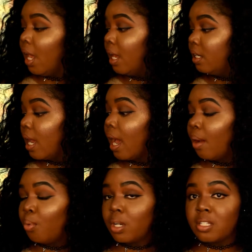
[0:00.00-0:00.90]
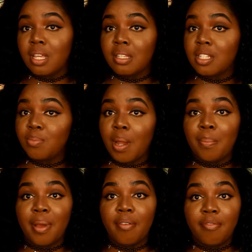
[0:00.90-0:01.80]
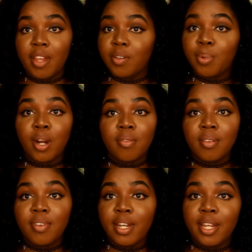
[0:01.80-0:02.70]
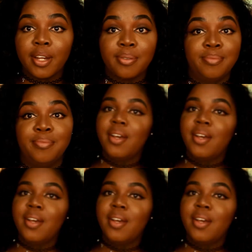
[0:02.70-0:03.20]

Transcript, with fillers: And yeah, I wanna say this is probably my favorite part of the video.